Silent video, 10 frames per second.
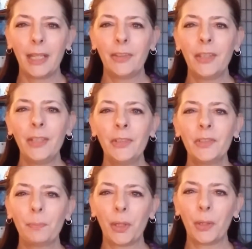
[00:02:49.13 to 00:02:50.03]

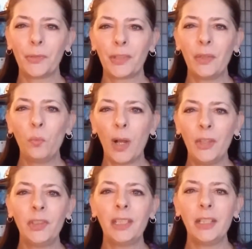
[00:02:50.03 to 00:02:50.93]
This person
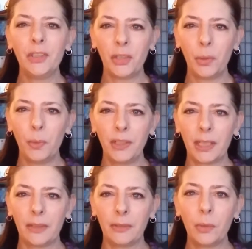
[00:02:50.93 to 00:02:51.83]
was an intuitive